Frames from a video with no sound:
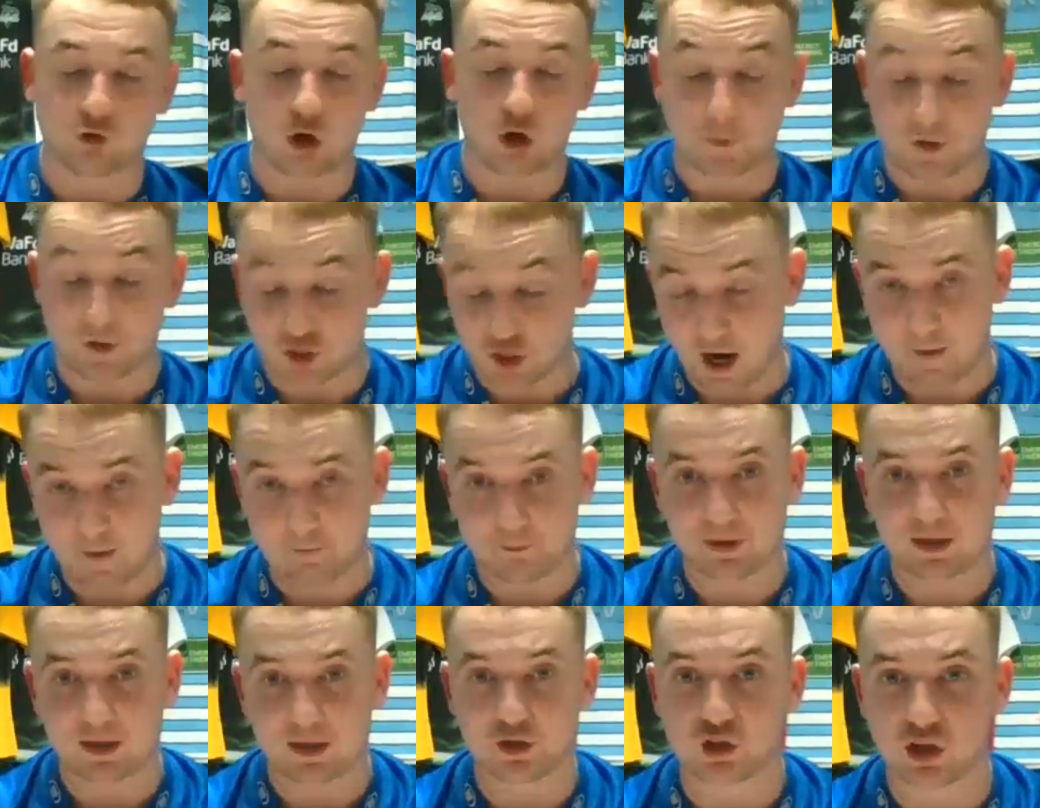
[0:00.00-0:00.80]
Rugby
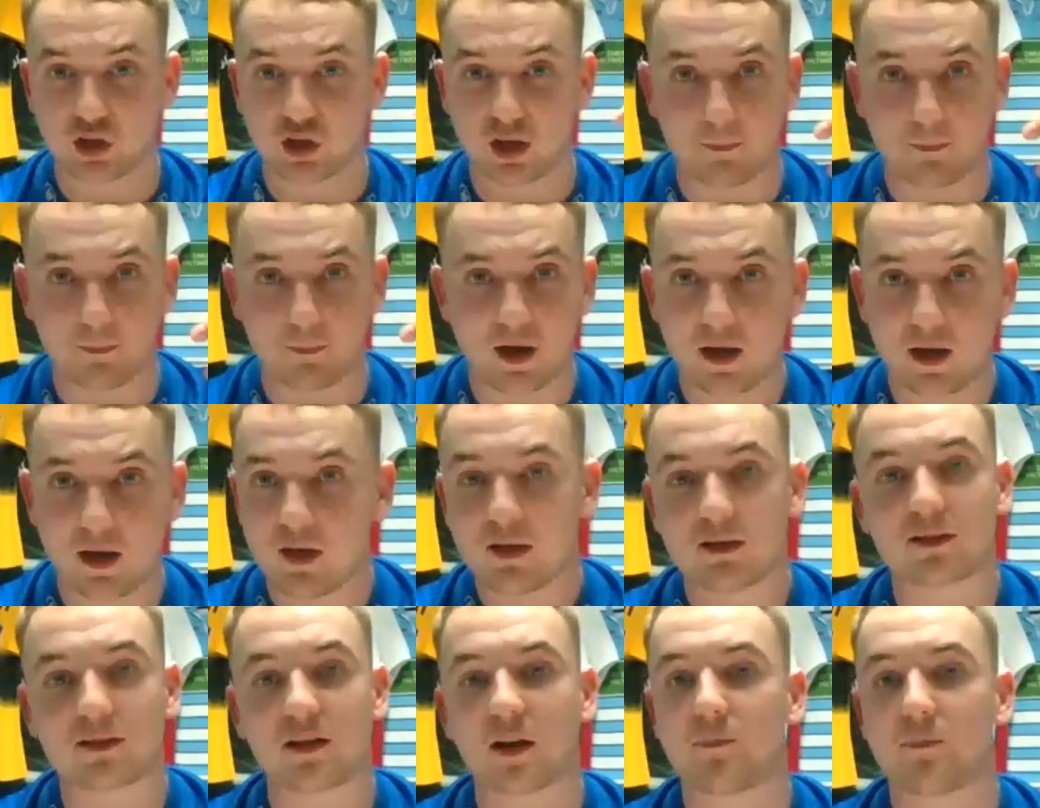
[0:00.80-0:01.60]
Championship,
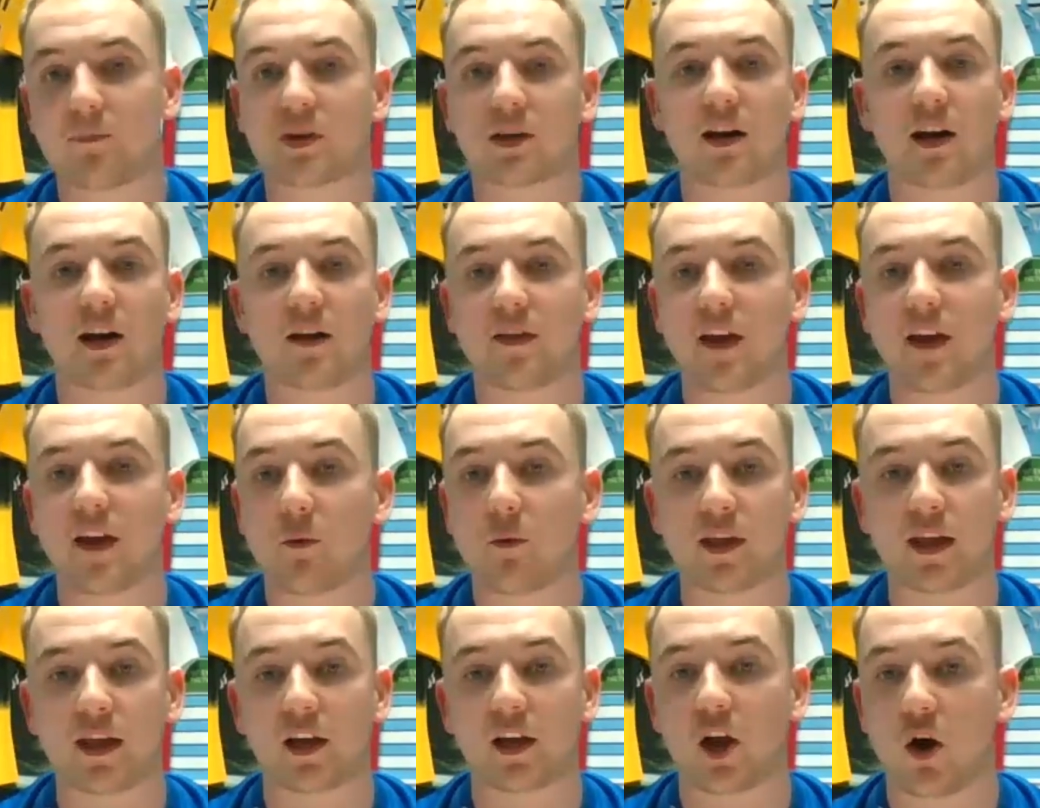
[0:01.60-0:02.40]
something like that,
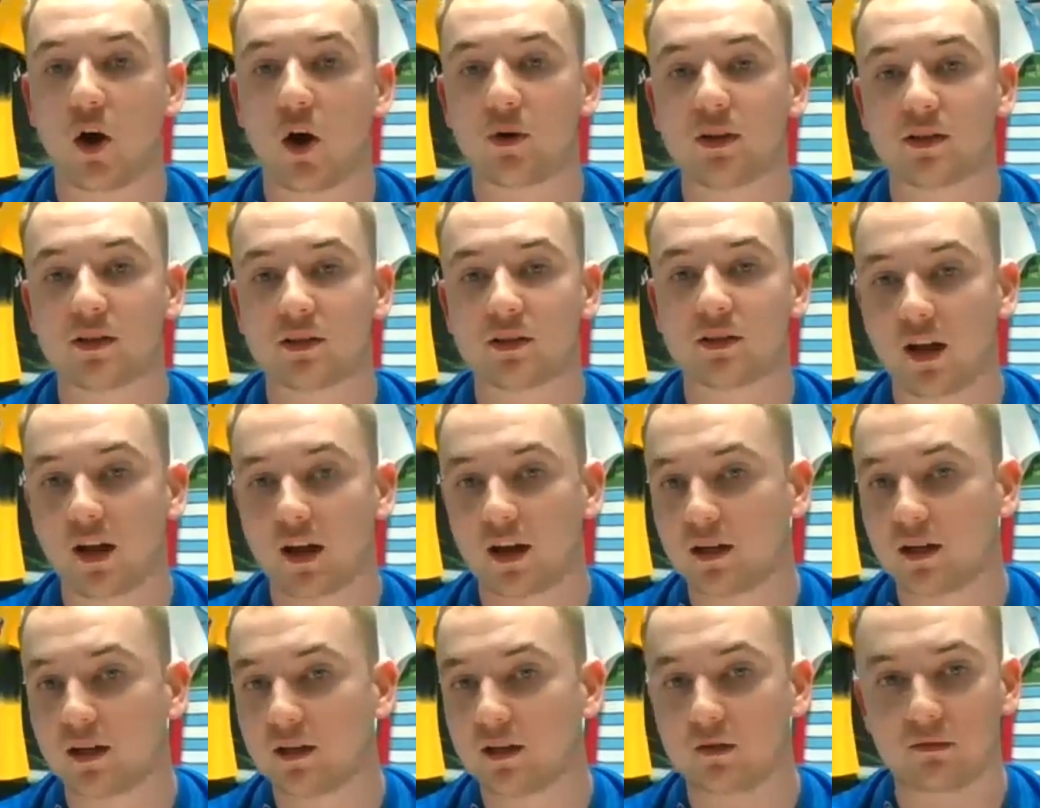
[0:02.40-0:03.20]
where they
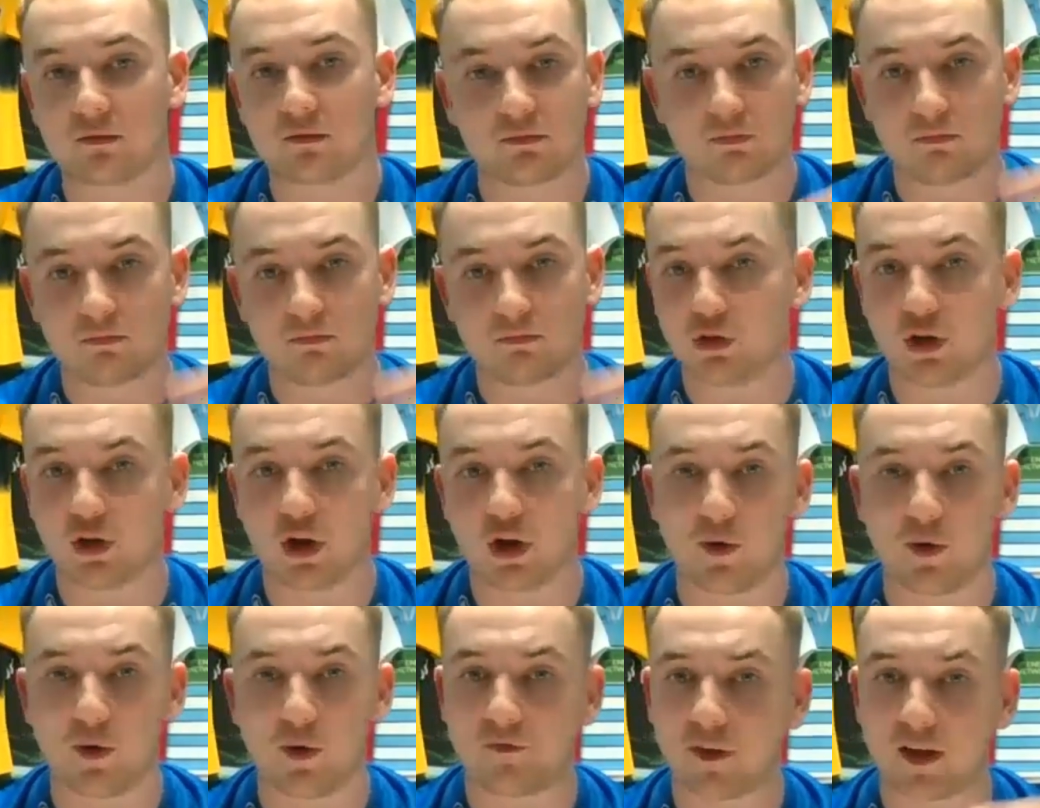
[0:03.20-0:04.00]
coincide.
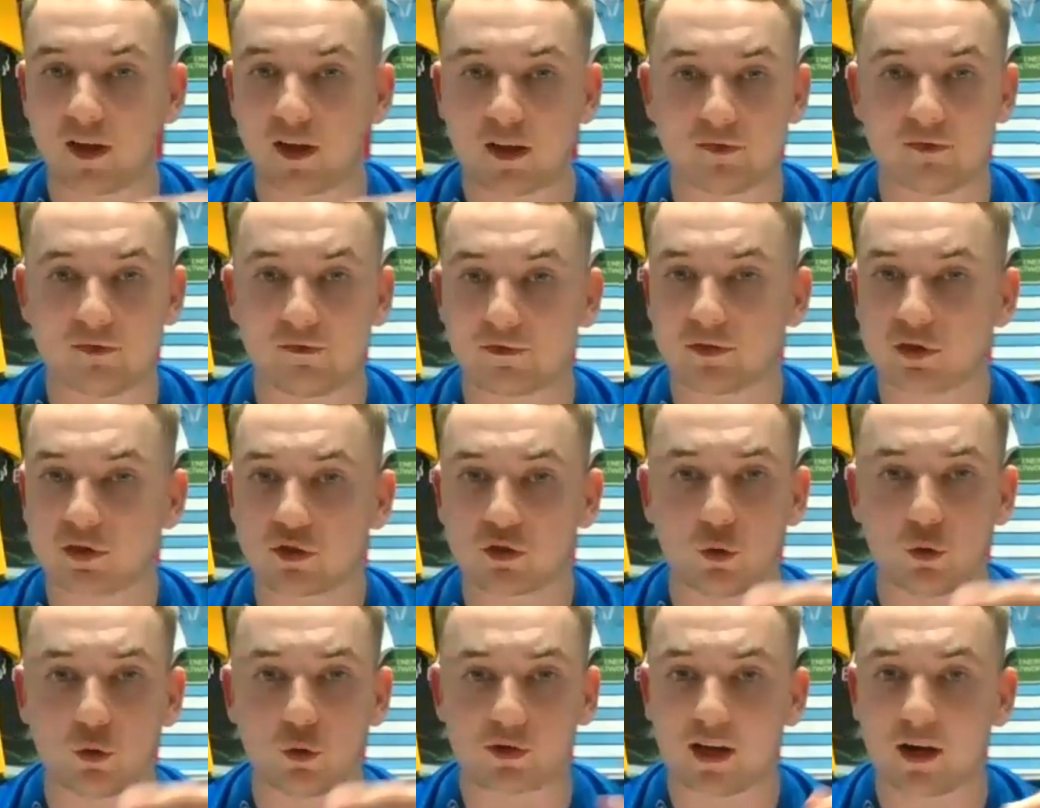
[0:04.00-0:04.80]
If they can
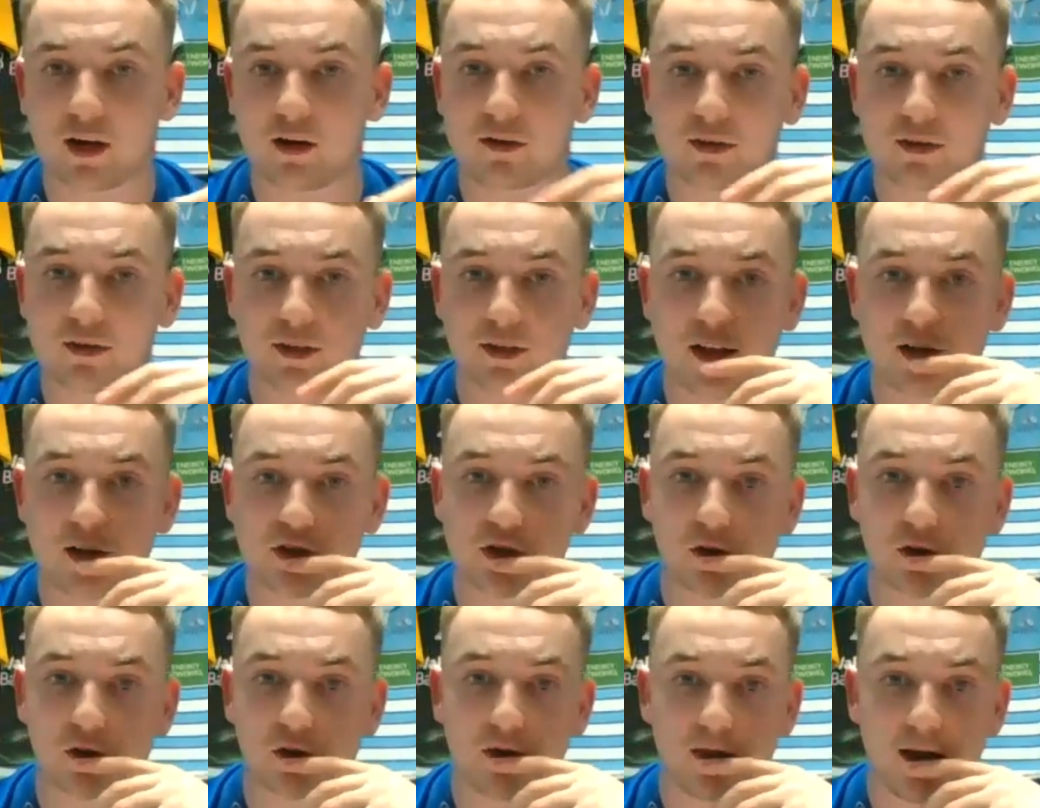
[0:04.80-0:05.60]
sort out a
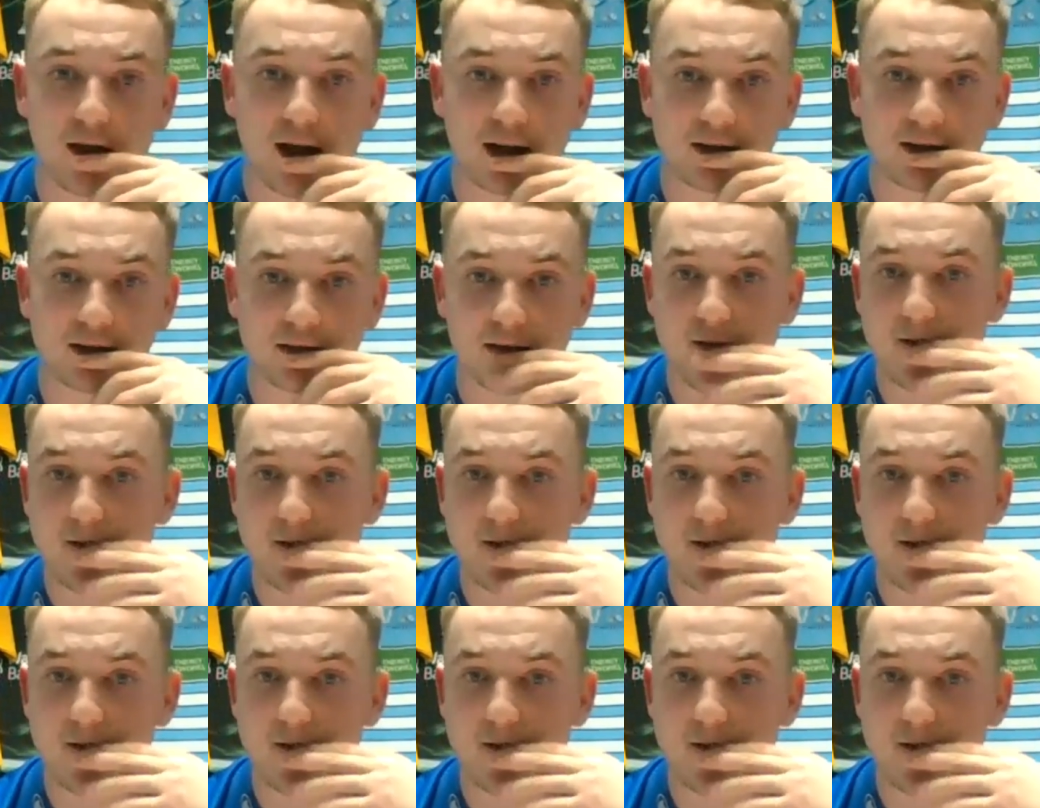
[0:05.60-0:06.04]
schedule on that.